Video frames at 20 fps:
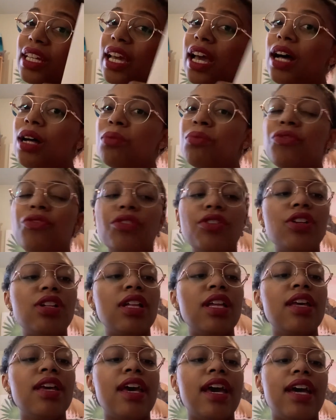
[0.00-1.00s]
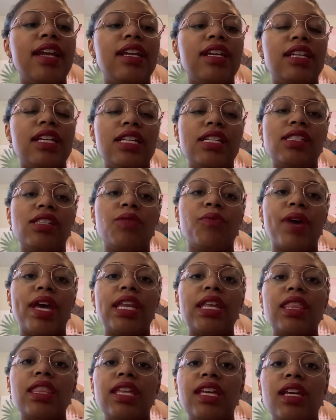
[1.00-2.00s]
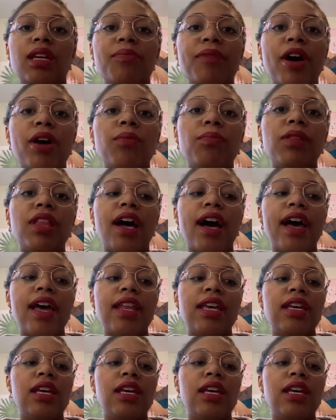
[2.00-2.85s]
helpful and an easy way to think about plot.